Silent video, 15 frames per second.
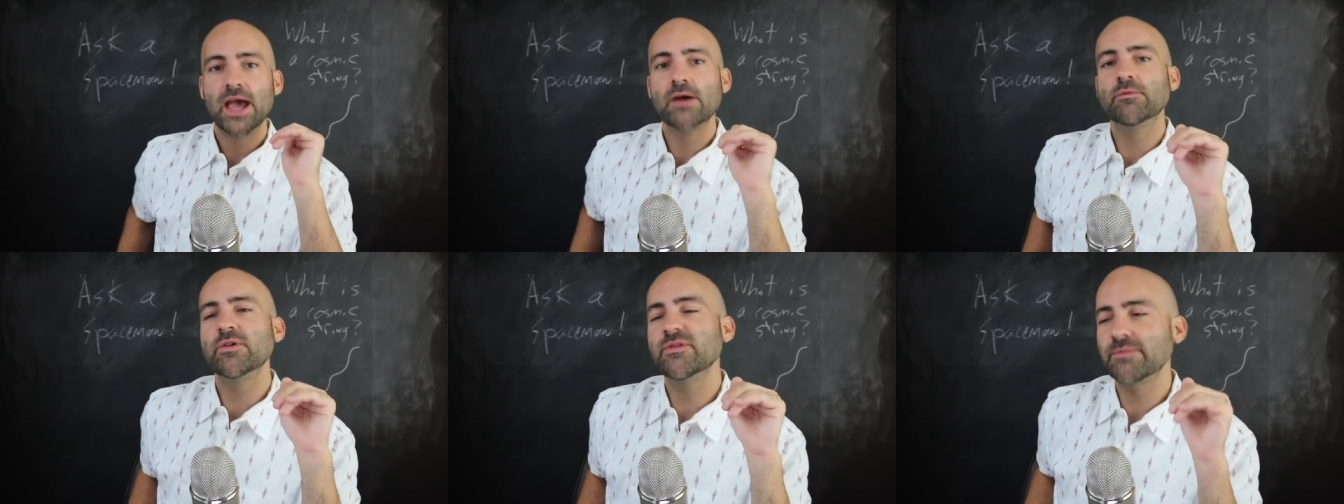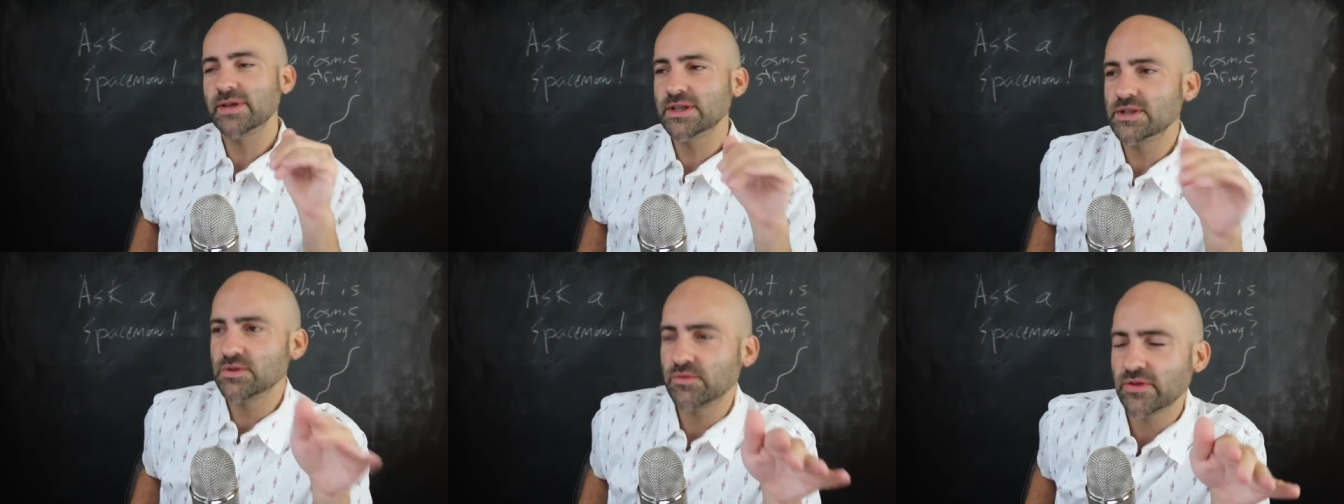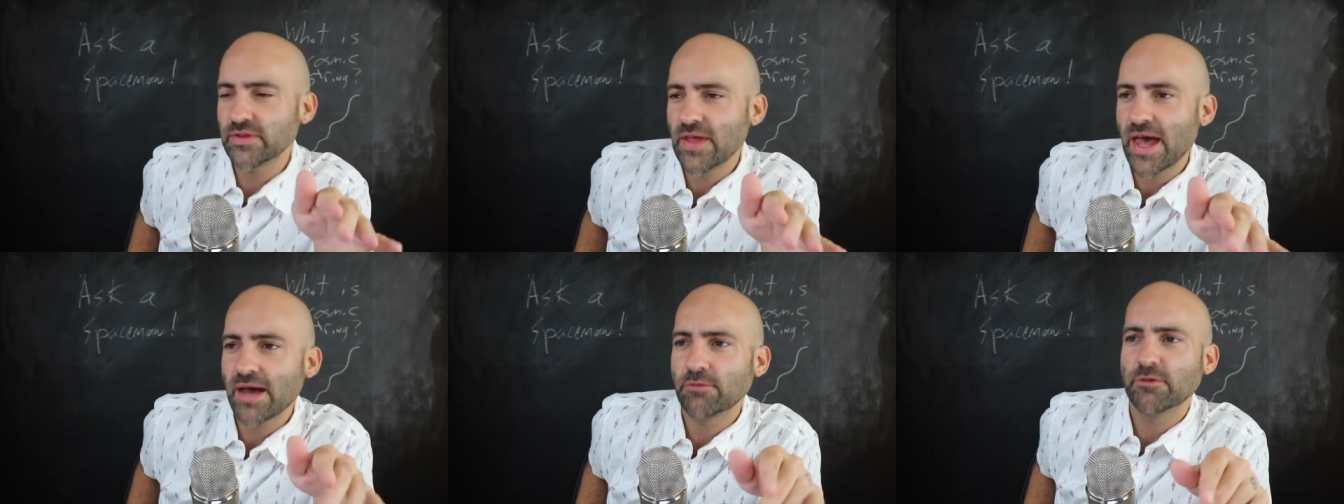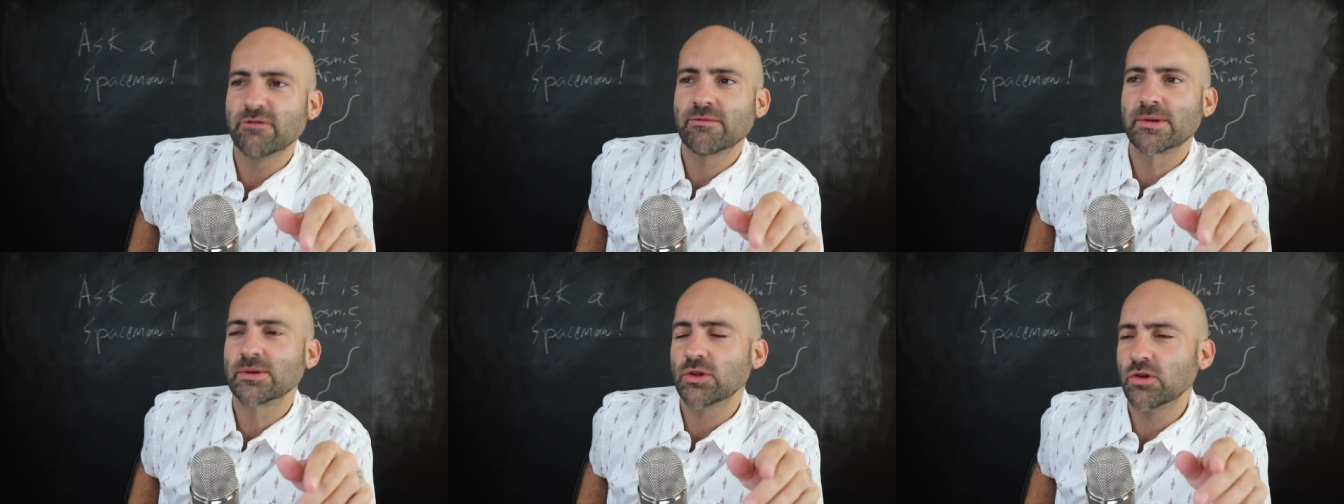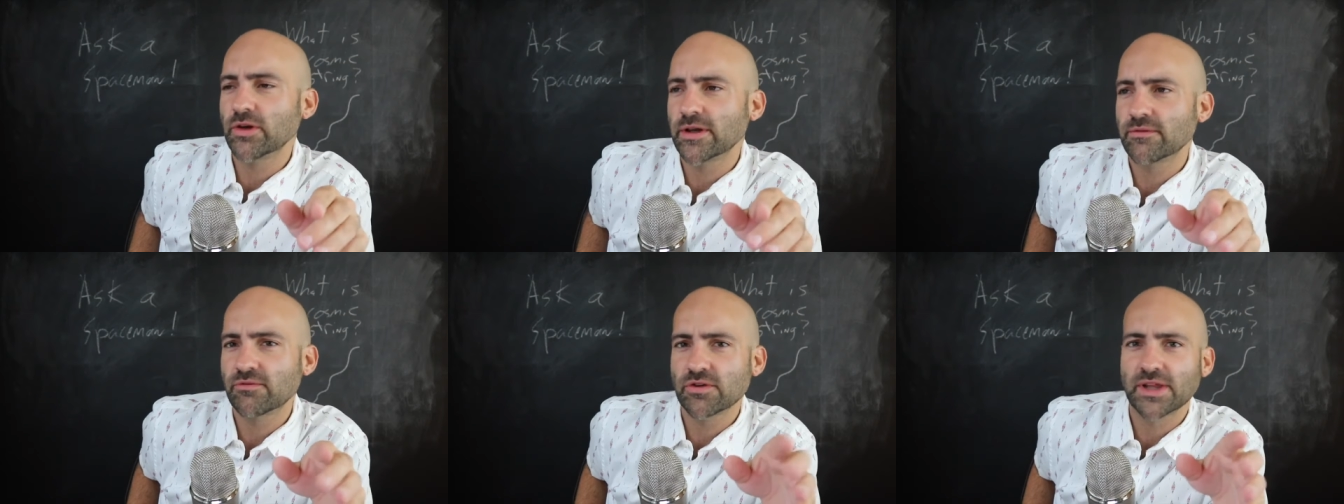And we've been doing that. We've been
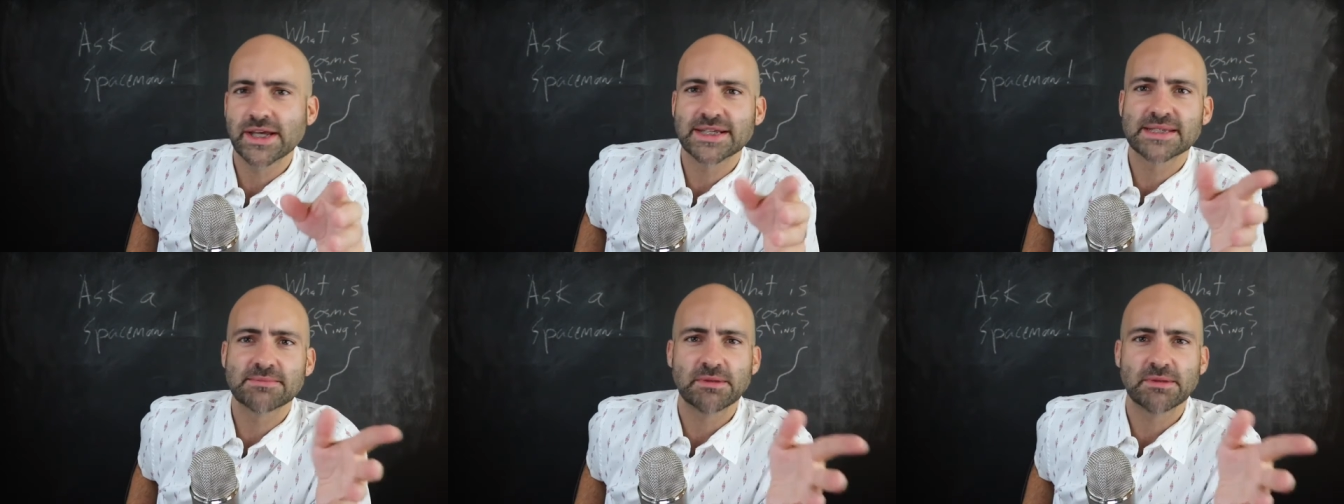looking for like